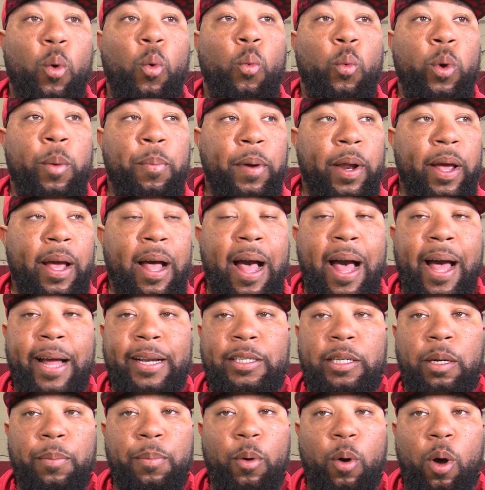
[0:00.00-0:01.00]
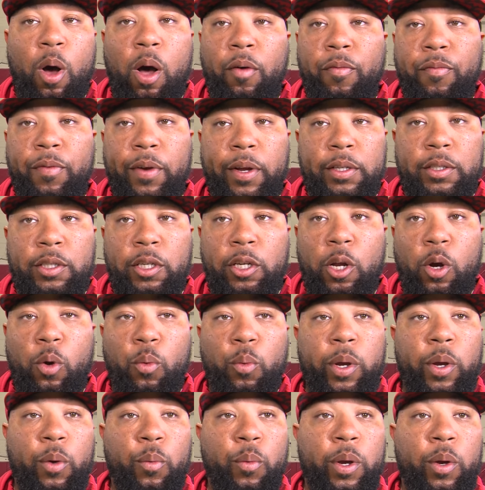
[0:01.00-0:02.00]
we play a high tempo offense. You know,
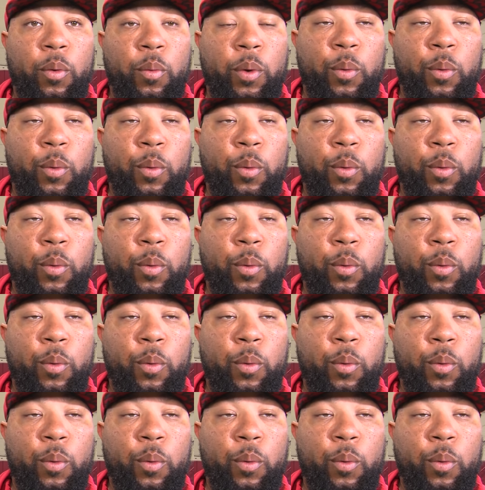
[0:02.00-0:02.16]
we, we,